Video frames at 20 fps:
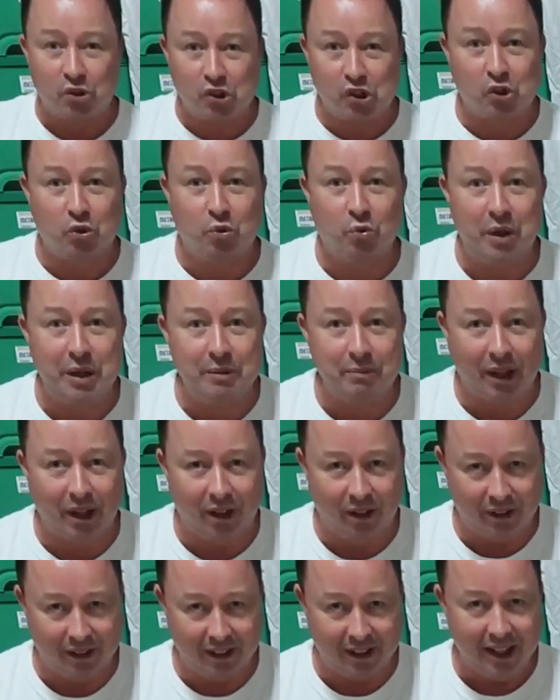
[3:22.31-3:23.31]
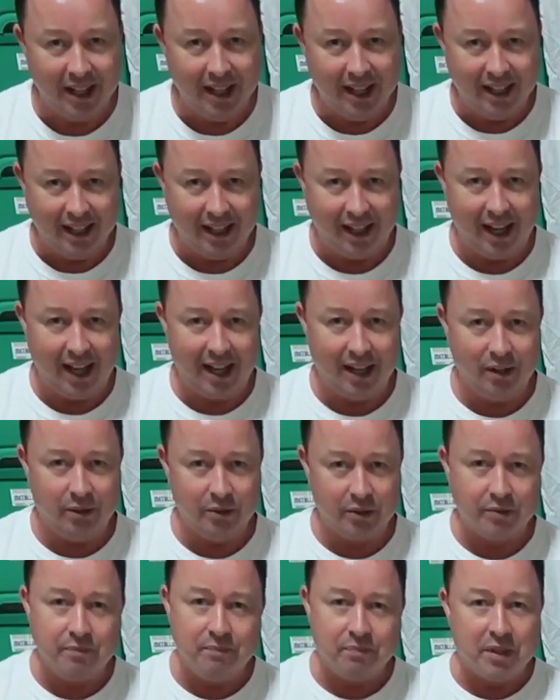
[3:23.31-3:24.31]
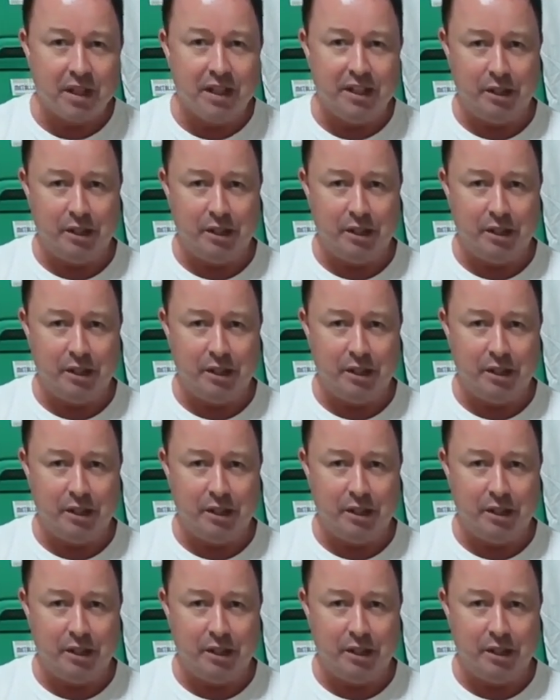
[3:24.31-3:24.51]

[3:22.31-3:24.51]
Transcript: or scream along loud,